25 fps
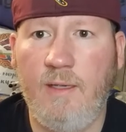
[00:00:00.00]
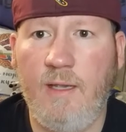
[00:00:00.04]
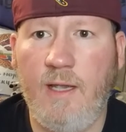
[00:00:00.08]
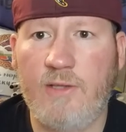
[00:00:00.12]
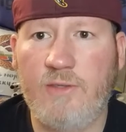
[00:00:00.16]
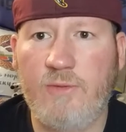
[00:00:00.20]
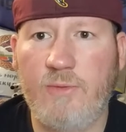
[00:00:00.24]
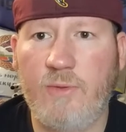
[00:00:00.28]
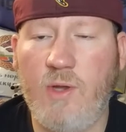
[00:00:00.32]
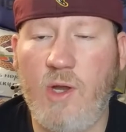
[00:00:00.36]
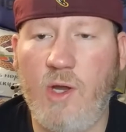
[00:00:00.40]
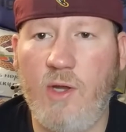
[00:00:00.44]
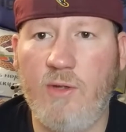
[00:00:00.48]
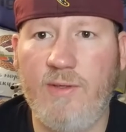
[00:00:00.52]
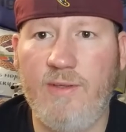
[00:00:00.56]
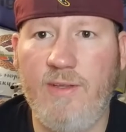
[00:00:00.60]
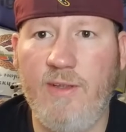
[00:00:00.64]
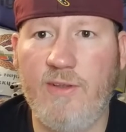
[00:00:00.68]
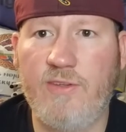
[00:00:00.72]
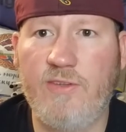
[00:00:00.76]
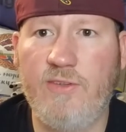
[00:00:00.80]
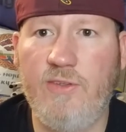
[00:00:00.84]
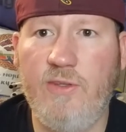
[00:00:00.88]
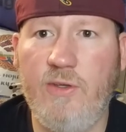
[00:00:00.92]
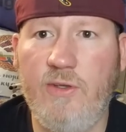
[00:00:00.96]
As we go into
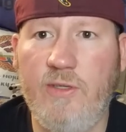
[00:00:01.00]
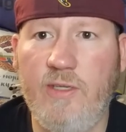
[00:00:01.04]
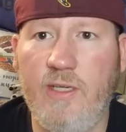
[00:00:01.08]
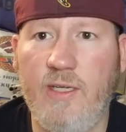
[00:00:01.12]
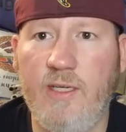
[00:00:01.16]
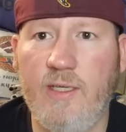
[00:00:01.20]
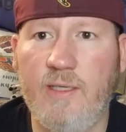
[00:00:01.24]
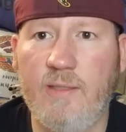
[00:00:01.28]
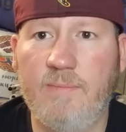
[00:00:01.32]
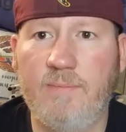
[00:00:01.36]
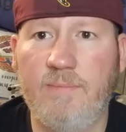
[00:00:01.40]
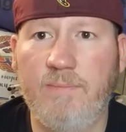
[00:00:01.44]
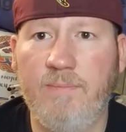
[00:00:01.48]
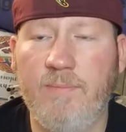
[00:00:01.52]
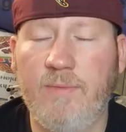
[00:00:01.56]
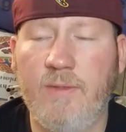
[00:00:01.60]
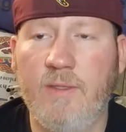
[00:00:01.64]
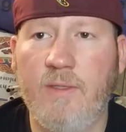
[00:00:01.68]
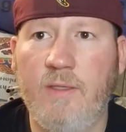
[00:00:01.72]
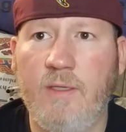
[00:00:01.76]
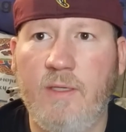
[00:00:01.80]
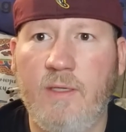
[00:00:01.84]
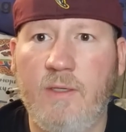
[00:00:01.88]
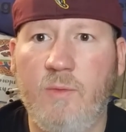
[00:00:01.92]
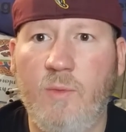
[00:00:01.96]
this new year,
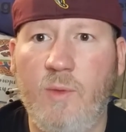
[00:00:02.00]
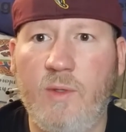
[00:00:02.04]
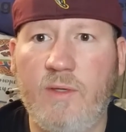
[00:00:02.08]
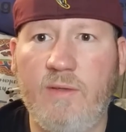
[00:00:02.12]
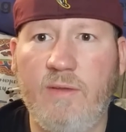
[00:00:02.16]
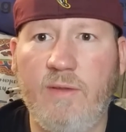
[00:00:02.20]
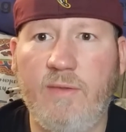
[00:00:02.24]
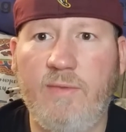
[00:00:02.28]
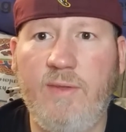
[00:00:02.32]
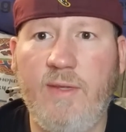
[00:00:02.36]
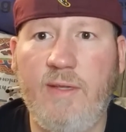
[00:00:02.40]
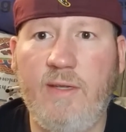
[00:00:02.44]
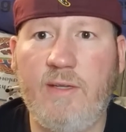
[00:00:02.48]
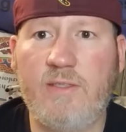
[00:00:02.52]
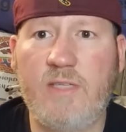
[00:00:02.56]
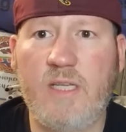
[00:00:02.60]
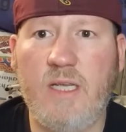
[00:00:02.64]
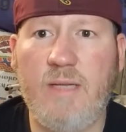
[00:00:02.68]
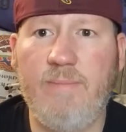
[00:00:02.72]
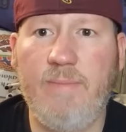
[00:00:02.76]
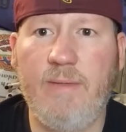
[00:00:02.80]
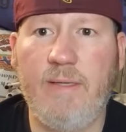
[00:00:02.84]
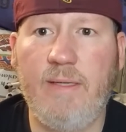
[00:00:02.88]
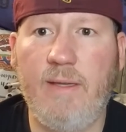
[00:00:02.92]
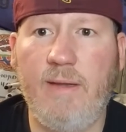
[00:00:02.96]
one of the things
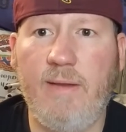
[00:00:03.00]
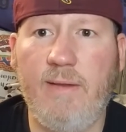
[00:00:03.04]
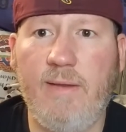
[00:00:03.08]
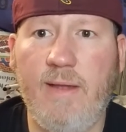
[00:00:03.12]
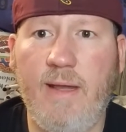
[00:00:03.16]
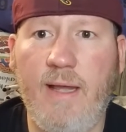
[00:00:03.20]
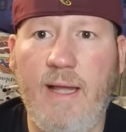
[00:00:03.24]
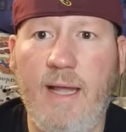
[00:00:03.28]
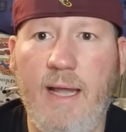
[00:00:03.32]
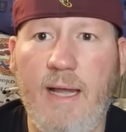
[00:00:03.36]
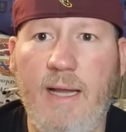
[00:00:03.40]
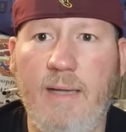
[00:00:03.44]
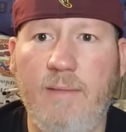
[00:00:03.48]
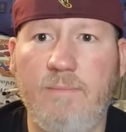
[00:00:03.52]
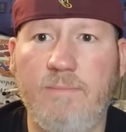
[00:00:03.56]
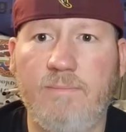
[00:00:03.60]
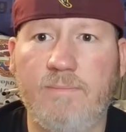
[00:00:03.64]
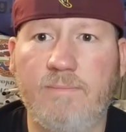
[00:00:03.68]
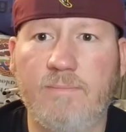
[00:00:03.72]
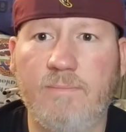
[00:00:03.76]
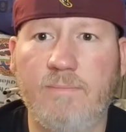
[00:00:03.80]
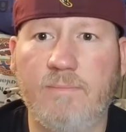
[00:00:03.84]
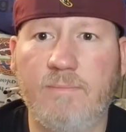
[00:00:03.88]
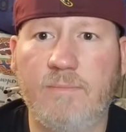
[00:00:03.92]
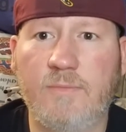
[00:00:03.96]
I've been
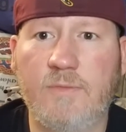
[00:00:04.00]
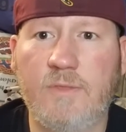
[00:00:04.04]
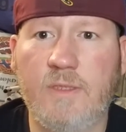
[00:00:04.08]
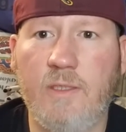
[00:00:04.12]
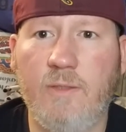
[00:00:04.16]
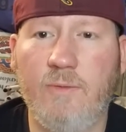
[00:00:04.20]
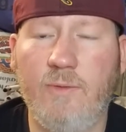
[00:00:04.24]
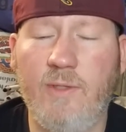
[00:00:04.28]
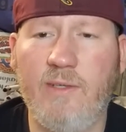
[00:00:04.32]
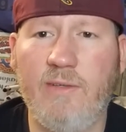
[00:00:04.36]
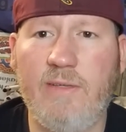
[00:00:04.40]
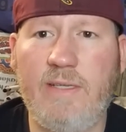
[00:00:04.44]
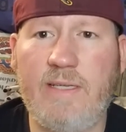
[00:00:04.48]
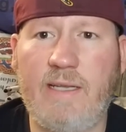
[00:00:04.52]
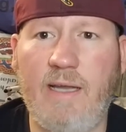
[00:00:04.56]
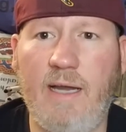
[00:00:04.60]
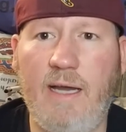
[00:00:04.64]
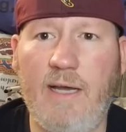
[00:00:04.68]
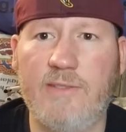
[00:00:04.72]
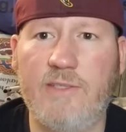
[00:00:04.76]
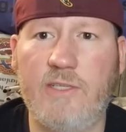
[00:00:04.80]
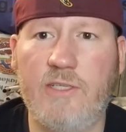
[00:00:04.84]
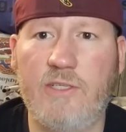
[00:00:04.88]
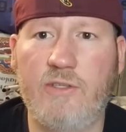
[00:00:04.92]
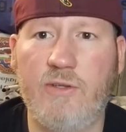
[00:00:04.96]
really
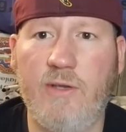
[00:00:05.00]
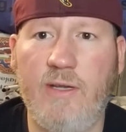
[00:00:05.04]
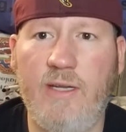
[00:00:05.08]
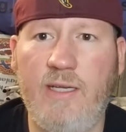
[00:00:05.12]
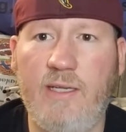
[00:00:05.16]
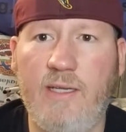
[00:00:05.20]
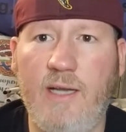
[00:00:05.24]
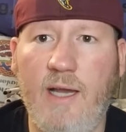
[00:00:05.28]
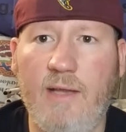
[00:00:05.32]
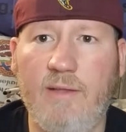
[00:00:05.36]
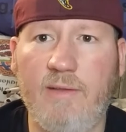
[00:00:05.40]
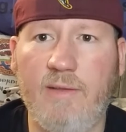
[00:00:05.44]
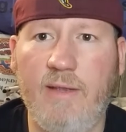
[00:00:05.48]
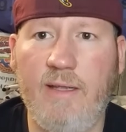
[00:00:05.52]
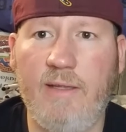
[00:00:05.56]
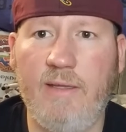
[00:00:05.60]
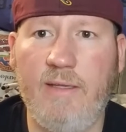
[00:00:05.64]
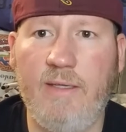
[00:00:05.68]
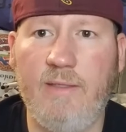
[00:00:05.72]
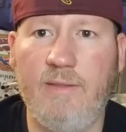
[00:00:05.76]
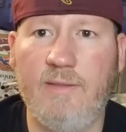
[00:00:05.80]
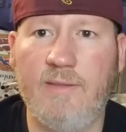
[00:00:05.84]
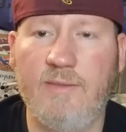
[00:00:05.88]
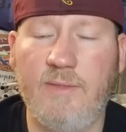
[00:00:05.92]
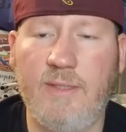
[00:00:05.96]
concentrating on
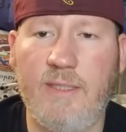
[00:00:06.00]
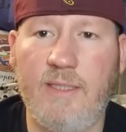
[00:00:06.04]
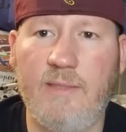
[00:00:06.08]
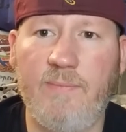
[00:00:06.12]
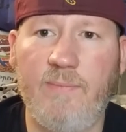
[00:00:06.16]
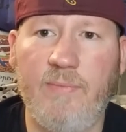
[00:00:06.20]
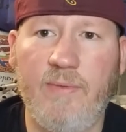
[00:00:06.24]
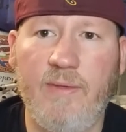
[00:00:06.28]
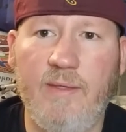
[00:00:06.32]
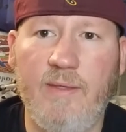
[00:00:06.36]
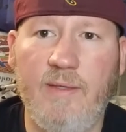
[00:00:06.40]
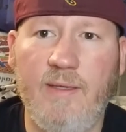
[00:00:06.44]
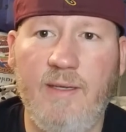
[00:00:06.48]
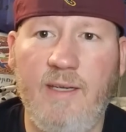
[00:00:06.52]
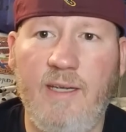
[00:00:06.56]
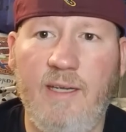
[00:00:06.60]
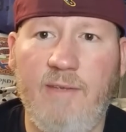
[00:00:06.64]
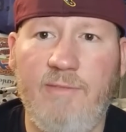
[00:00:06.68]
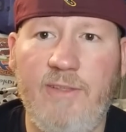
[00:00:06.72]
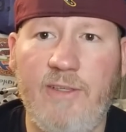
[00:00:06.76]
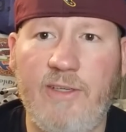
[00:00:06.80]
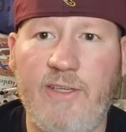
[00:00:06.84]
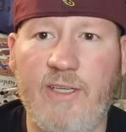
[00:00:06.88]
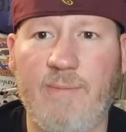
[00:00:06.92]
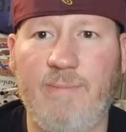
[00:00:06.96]
lately, well,
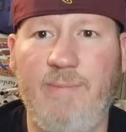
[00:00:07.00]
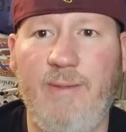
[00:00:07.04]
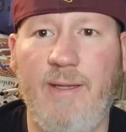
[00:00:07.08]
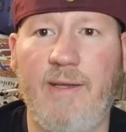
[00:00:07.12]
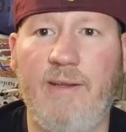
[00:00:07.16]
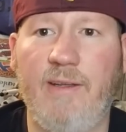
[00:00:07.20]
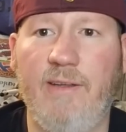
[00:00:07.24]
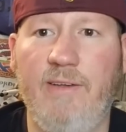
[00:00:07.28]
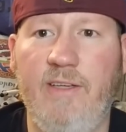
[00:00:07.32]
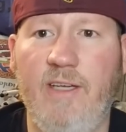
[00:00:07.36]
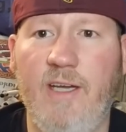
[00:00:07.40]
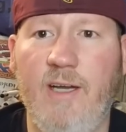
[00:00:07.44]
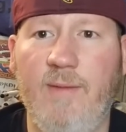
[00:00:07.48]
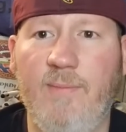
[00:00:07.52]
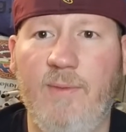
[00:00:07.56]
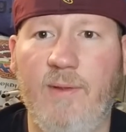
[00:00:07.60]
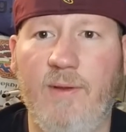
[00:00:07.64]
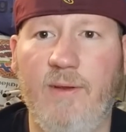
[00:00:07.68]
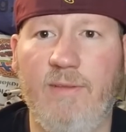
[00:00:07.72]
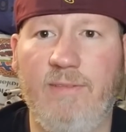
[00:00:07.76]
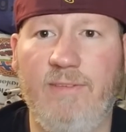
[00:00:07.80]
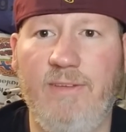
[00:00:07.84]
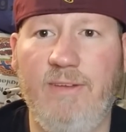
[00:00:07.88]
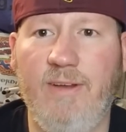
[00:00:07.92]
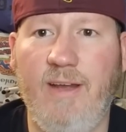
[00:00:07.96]
if you're going to pick in the Up
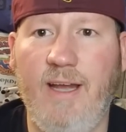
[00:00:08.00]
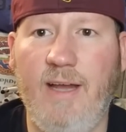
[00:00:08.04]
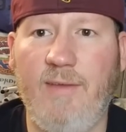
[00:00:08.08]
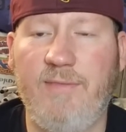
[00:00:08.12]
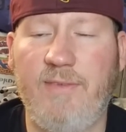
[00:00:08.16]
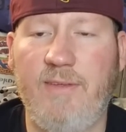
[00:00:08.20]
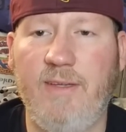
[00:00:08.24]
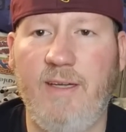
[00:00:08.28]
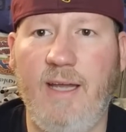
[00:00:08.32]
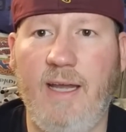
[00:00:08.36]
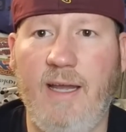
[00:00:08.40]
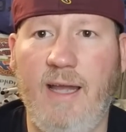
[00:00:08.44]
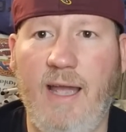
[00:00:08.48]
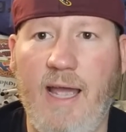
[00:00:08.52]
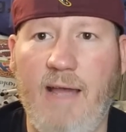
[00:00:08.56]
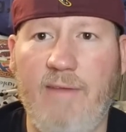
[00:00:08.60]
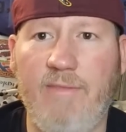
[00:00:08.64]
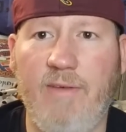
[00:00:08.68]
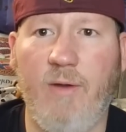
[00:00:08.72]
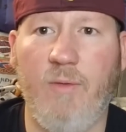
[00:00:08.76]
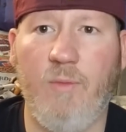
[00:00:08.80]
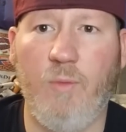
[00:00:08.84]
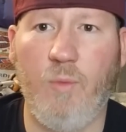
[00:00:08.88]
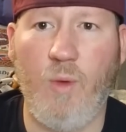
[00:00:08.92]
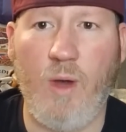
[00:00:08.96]
North, you have to have
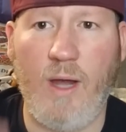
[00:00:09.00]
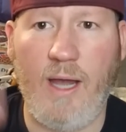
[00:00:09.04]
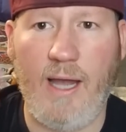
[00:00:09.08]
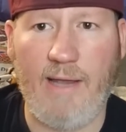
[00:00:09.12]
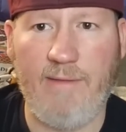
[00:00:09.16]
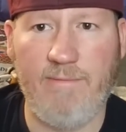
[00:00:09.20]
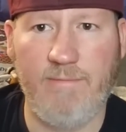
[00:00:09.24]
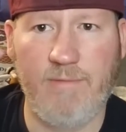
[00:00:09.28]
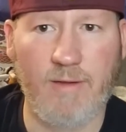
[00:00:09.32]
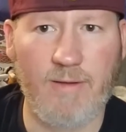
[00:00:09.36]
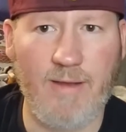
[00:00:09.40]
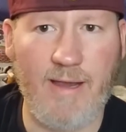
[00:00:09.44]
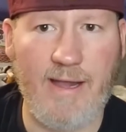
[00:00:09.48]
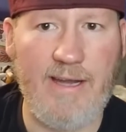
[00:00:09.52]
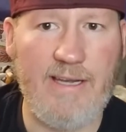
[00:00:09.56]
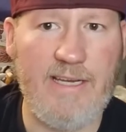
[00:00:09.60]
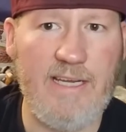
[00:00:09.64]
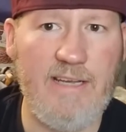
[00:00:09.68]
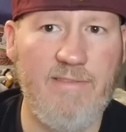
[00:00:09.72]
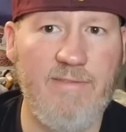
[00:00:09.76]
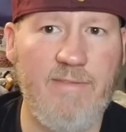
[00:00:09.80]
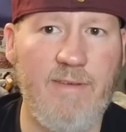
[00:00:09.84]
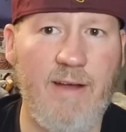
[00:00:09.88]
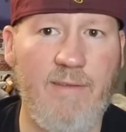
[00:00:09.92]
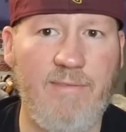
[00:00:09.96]
a wide variety
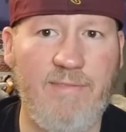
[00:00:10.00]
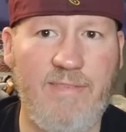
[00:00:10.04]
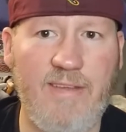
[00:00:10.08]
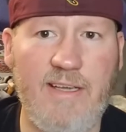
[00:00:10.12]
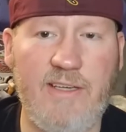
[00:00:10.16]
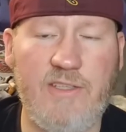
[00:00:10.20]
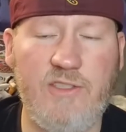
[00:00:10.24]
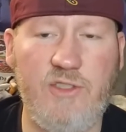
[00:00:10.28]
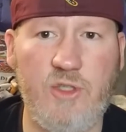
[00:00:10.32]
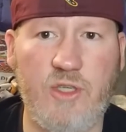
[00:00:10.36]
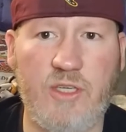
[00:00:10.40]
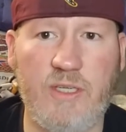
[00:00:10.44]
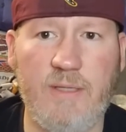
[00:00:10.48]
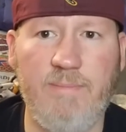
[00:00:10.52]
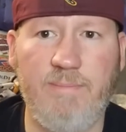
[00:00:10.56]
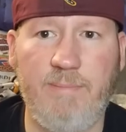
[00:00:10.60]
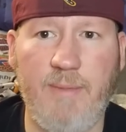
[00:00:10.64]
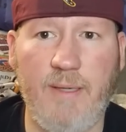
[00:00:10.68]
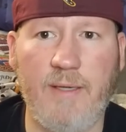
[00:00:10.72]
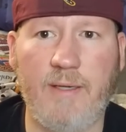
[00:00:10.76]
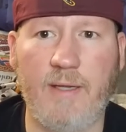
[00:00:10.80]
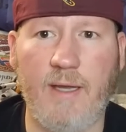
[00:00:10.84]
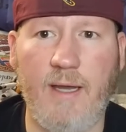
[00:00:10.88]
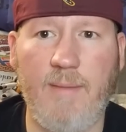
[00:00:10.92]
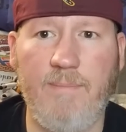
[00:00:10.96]
of things you can
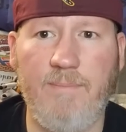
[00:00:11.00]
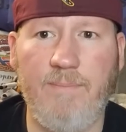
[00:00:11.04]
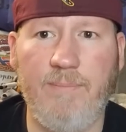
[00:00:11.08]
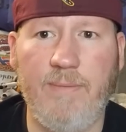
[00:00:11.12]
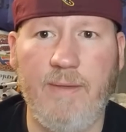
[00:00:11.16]
pick up.